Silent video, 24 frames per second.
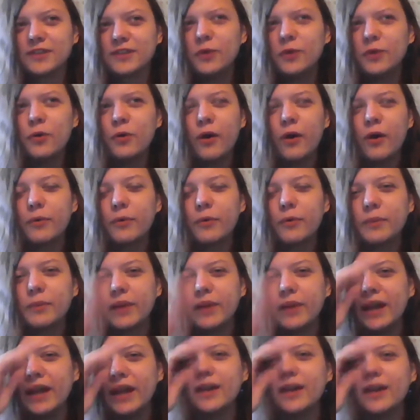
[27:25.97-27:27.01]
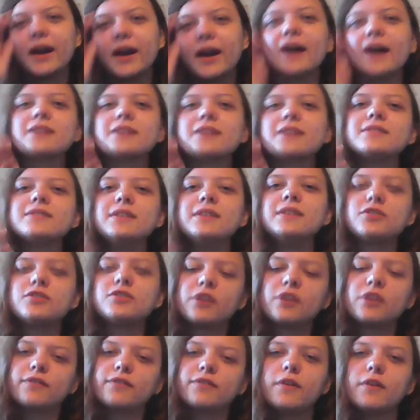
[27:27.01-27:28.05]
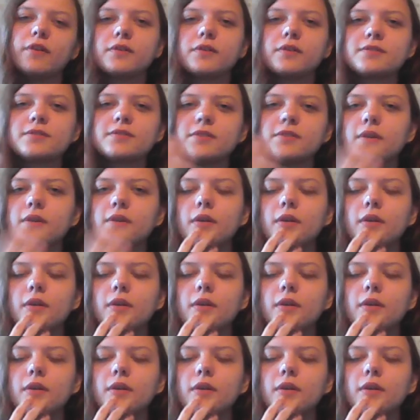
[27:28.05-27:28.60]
Who are we playing as in Transference?